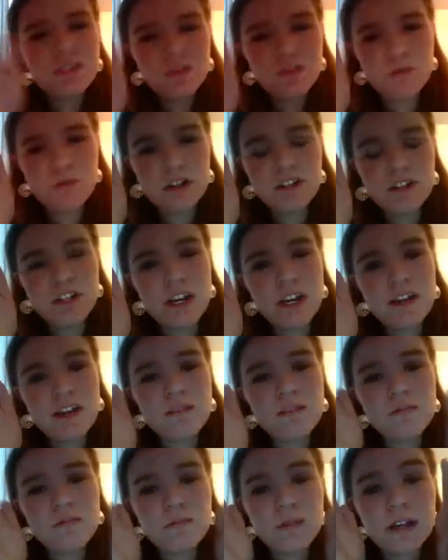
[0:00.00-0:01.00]
too much yet,
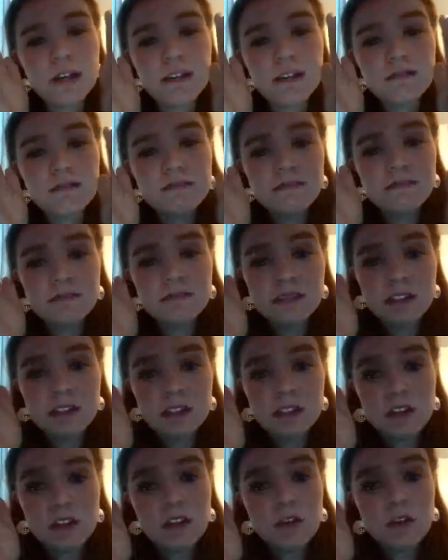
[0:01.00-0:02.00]
but
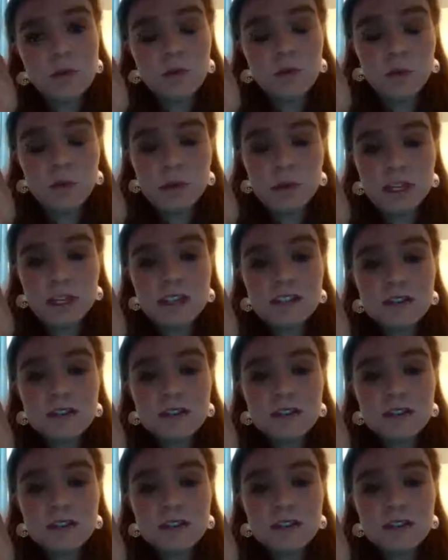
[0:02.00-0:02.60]
when we get